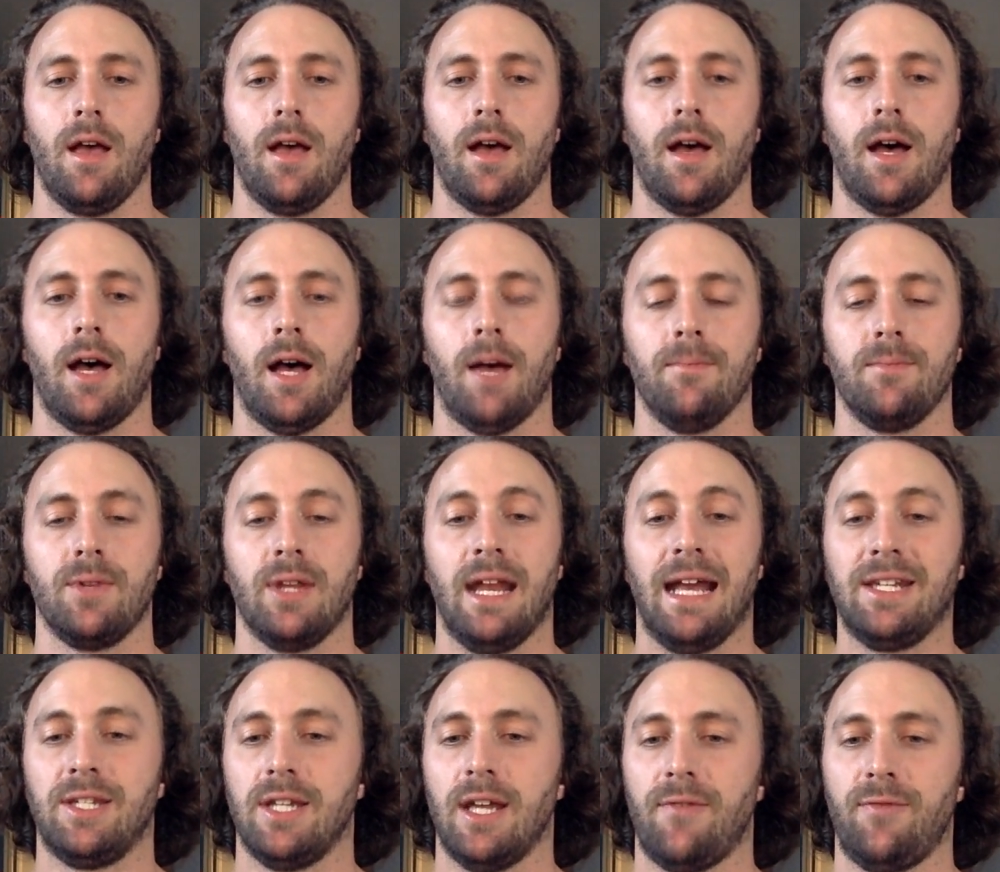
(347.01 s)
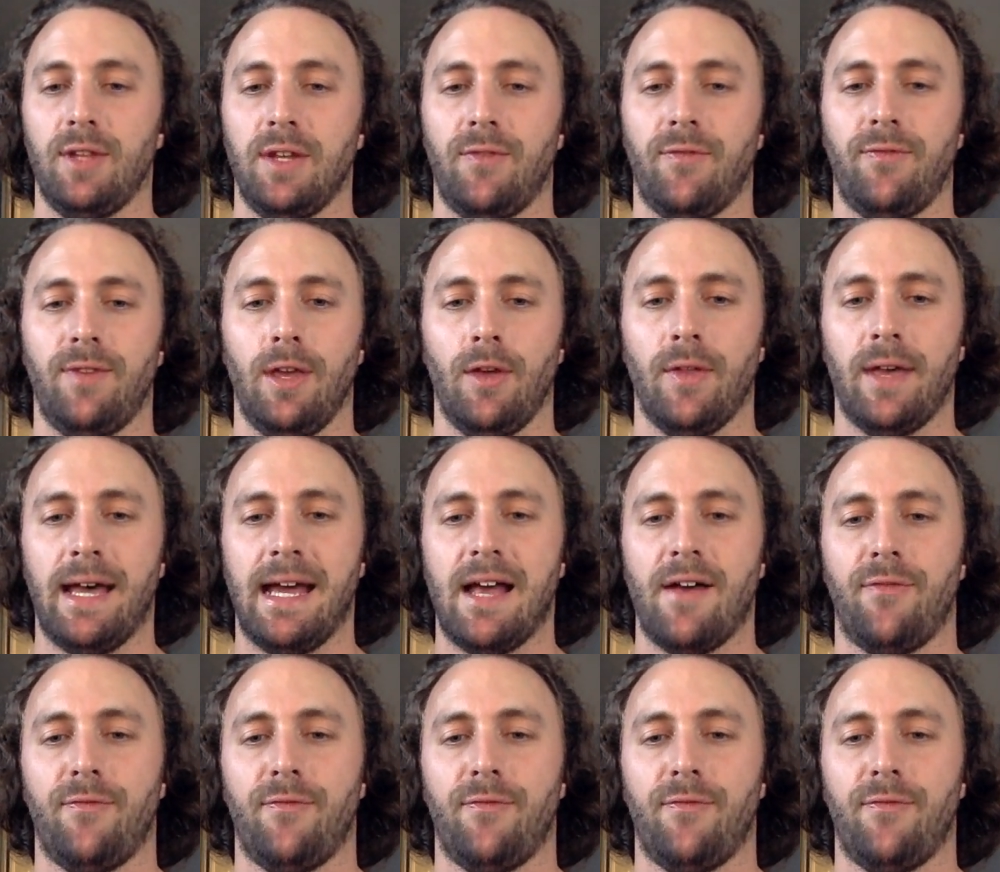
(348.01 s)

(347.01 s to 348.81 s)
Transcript: Um, and I definitely feel that.